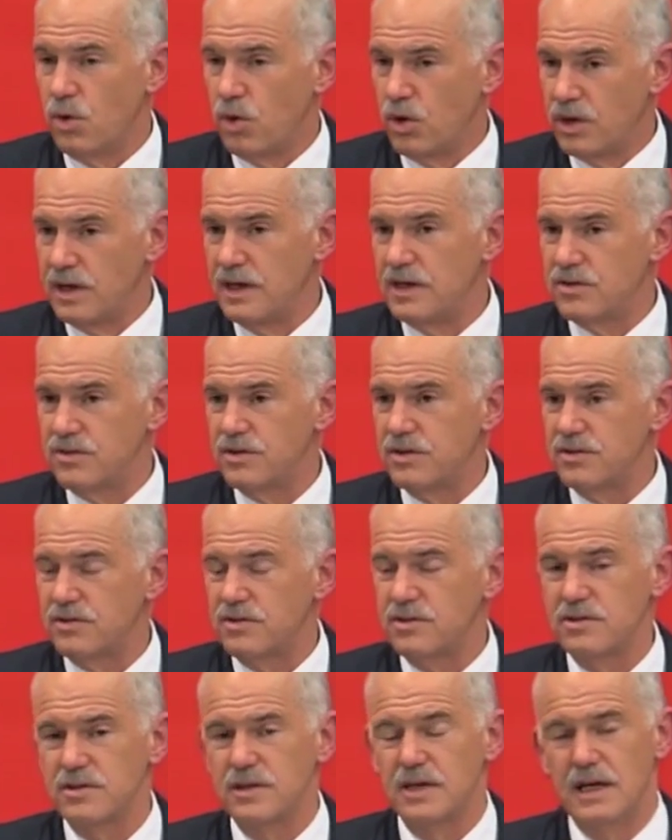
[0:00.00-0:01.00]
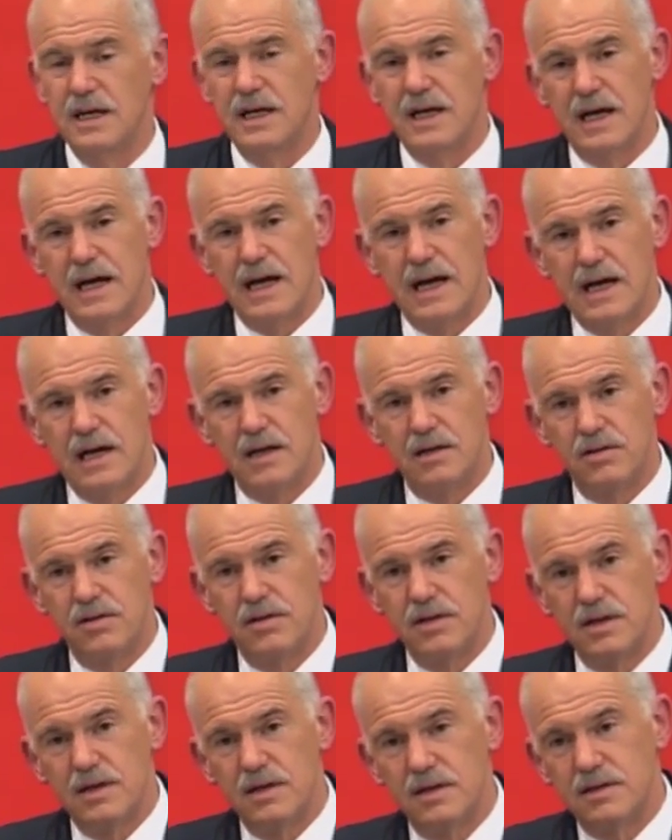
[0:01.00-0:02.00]
oil interests and
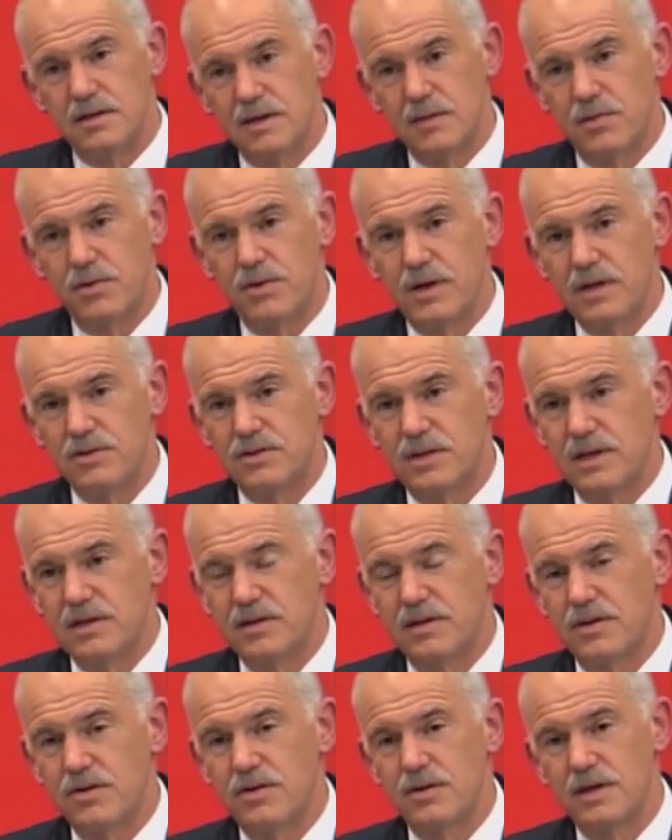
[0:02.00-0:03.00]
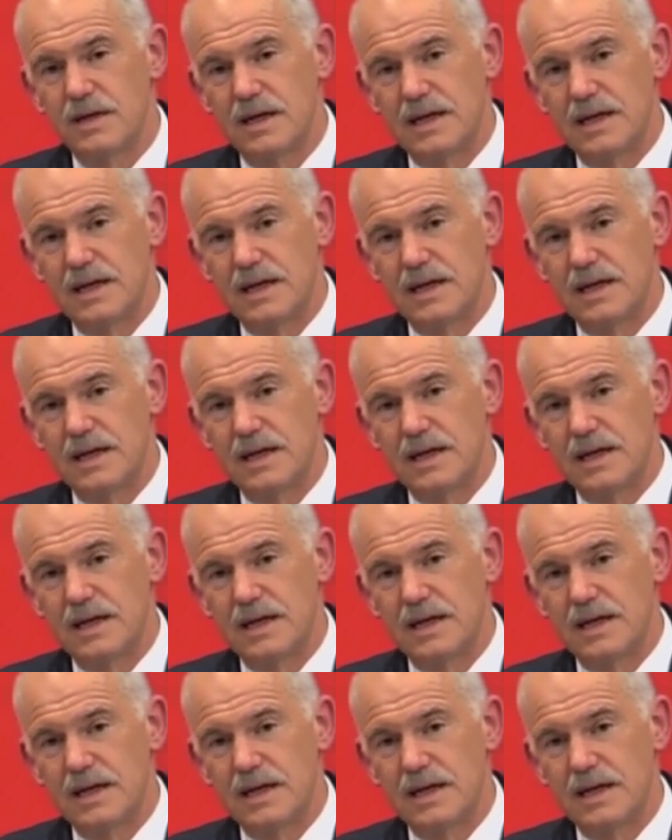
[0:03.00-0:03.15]
the Democrats get their